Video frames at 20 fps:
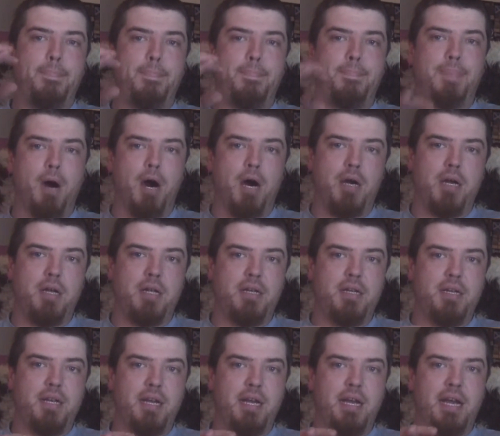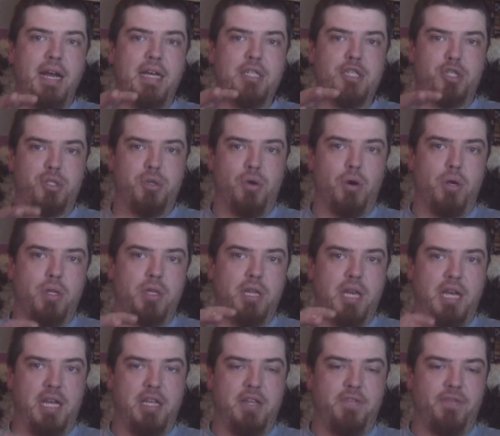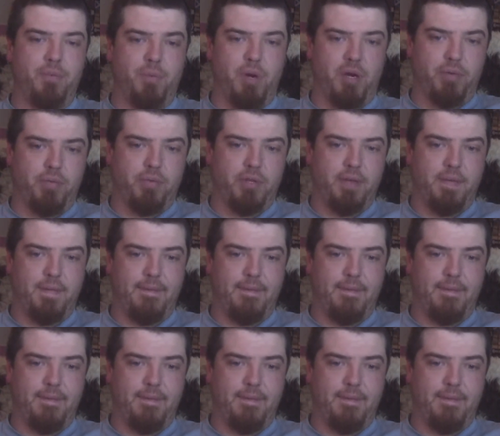but it's not the end of the world.